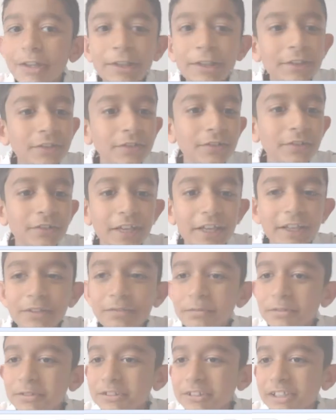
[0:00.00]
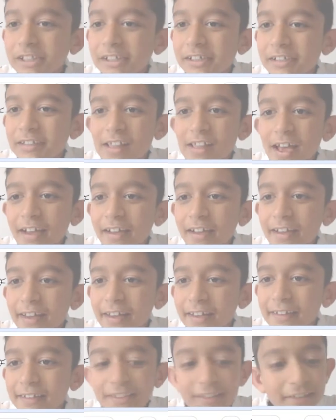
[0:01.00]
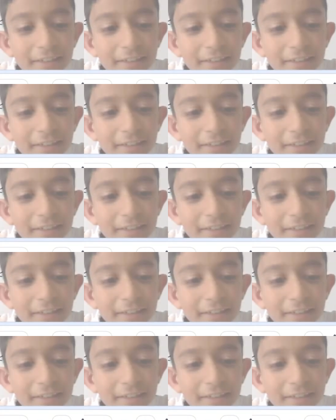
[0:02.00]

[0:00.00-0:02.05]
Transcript: So I guess we'll stick to that, I guess.